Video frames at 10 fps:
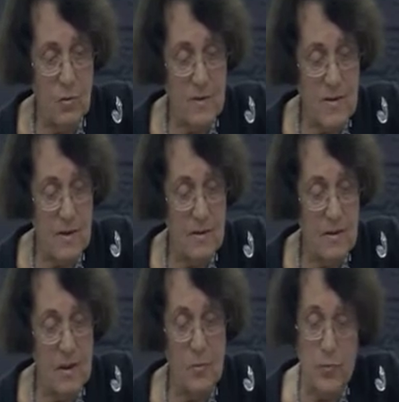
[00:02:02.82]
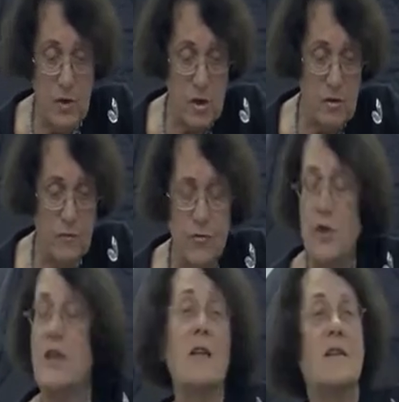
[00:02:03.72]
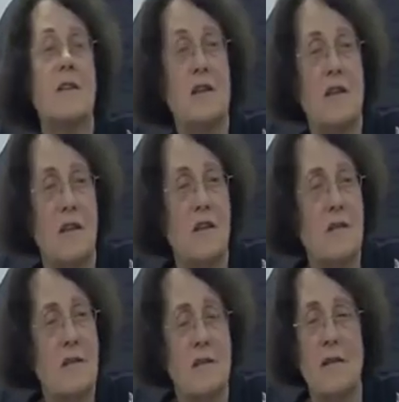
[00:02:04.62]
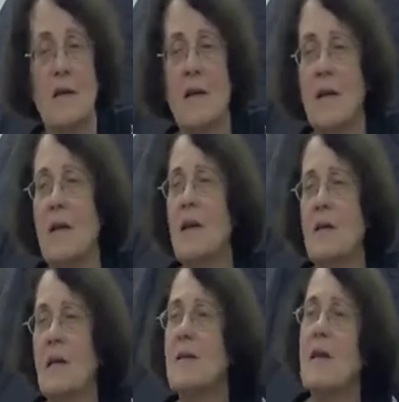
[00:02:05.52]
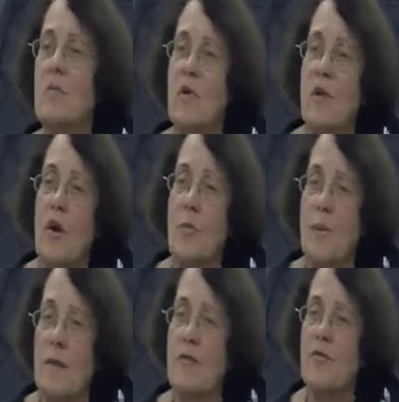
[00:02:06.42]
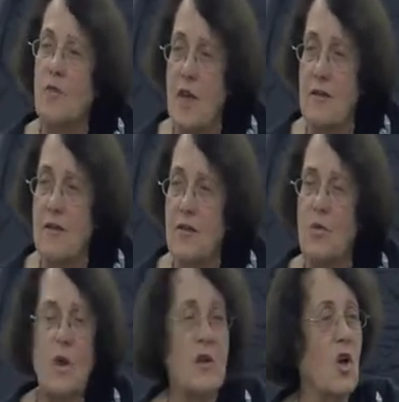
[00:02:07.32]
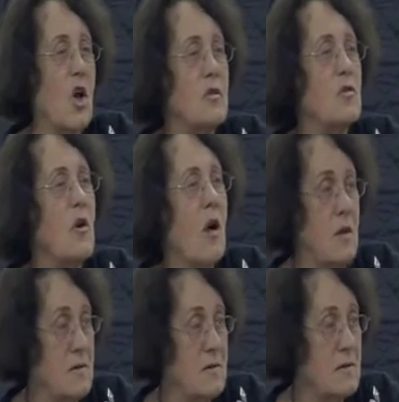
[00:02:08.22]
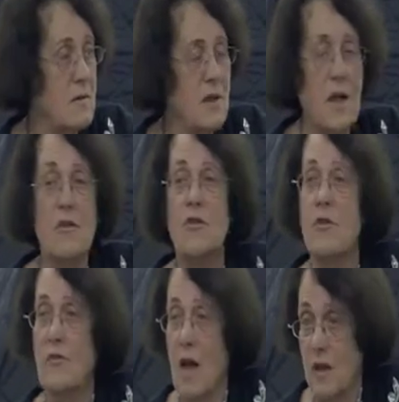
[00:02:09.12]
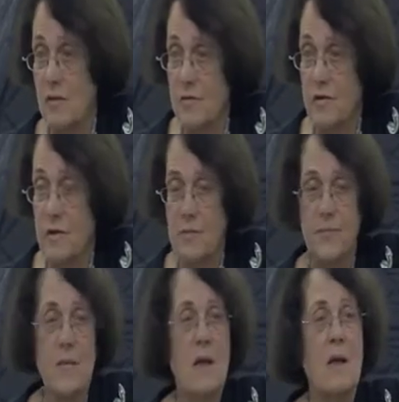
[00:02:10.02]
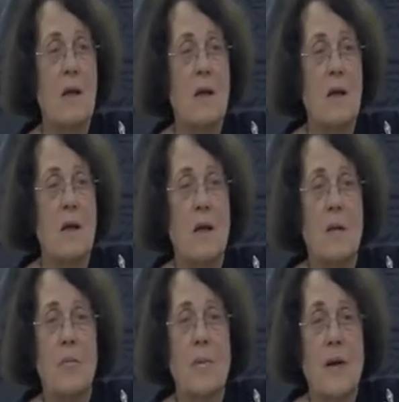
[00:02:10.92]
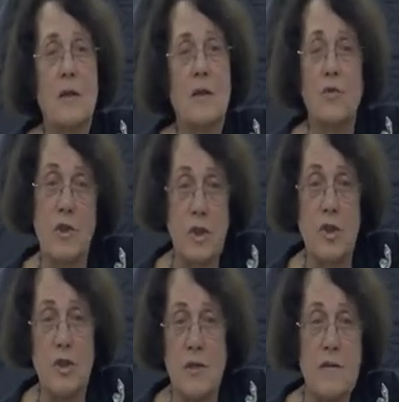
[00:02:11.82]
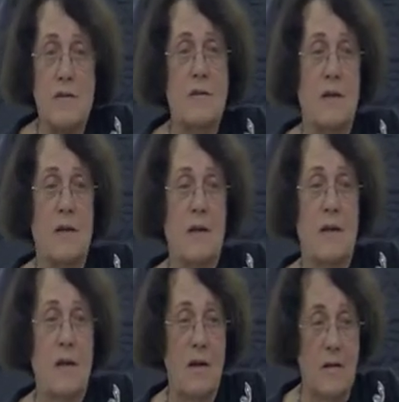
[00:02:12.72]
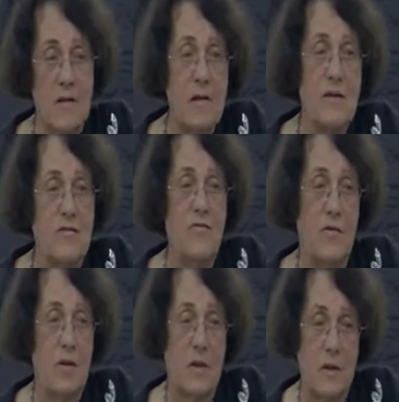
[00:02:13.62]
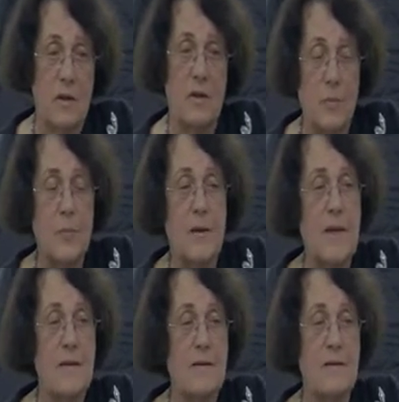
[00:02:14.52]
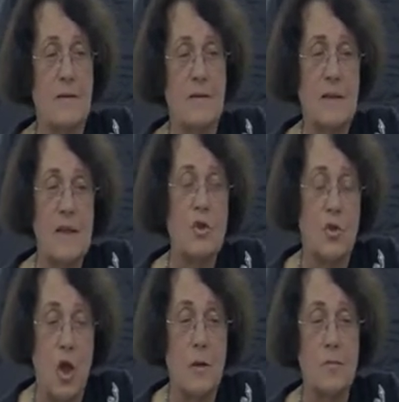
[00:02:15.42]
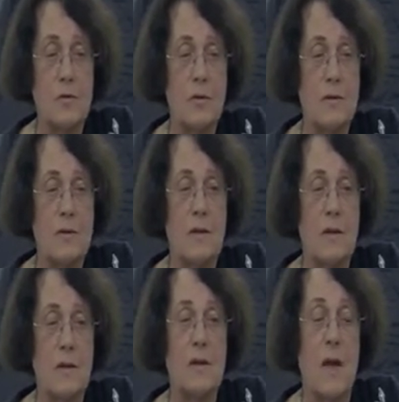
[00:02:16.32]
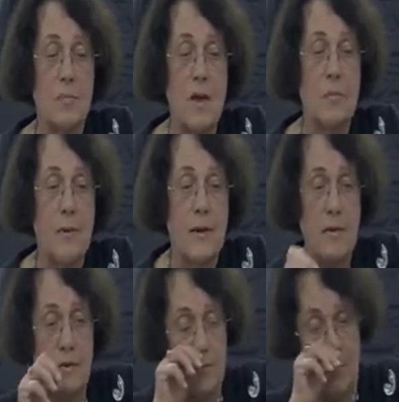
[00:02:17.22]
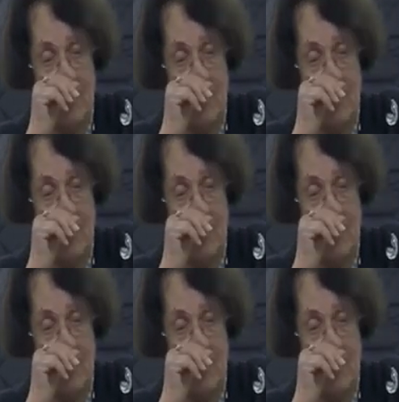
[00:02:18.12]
was under the impression for years and years that some of our best friends who had gone to Holland had survived. But Christians in this little place near Dortmund in Applerbeck, where